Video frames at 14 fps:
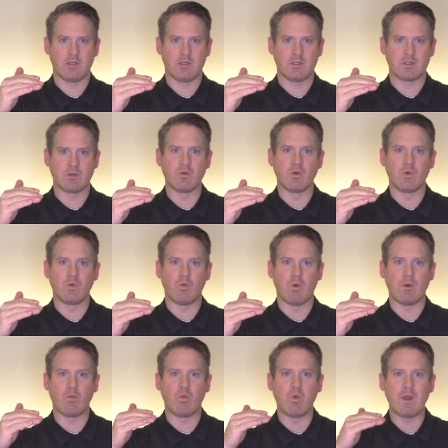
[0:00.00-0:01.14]
So
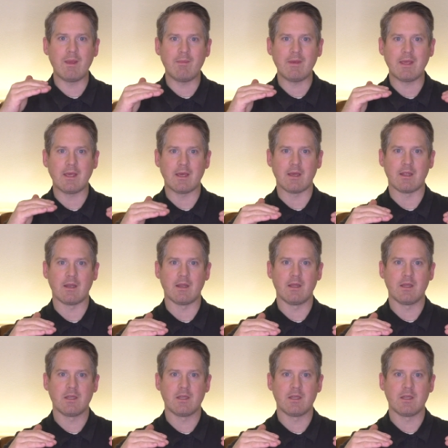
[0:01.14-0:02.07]
when we begin